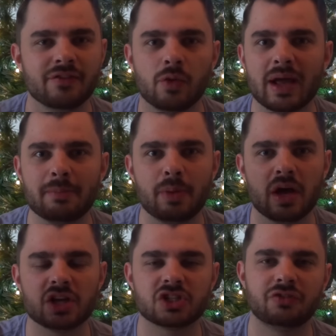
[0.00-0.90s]
The way he
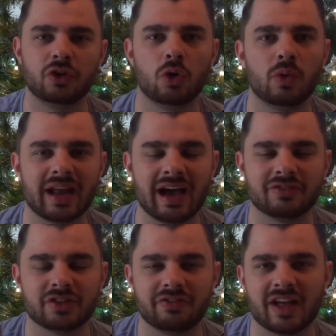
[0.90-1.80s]
bursts forward out
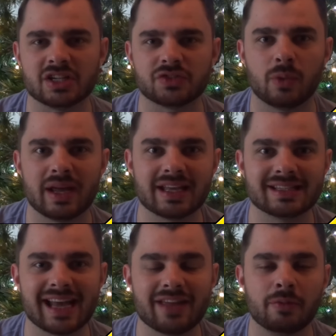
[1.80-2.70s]
of defence, the way he can
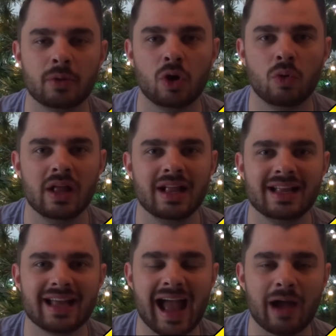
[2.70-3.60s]
take the ball
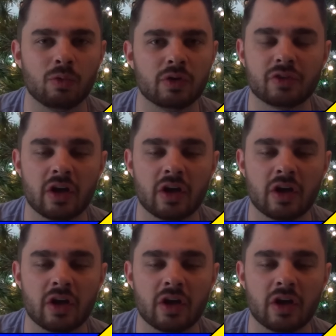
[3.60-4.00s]
out